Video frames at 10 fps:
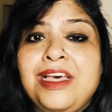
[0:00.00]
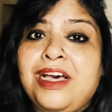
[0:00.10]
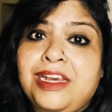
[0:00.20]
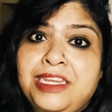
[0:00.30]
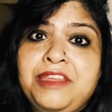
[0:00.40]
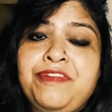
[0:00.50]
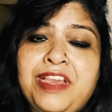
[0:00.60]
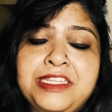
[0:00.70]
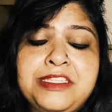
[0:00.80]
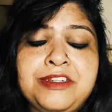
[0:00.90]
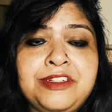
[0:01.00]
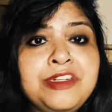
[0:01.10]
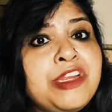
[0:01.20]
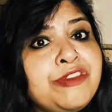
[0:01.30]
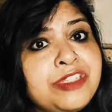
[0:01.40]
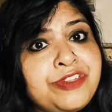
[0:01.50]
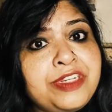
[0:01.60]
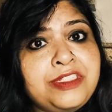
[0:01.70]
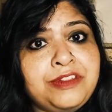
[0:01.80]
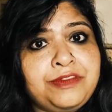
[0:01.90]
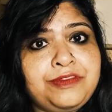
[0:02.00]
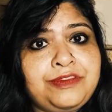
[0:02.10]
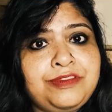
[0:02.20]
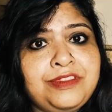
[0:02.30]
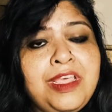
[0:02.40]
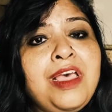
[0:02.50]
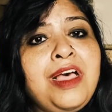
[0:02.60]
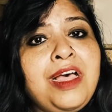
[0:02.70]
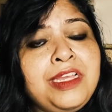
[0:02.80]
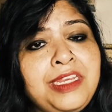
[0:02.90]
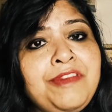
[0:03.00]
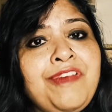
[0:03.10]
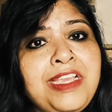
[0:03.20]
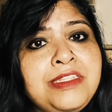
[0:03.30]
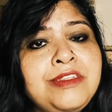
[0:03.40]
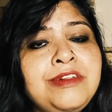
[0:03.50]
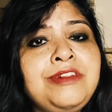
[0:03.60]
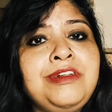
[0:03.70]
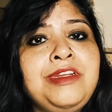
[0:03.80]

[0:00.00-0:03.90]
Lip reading: Agni finds her restrictive. Agni finds her,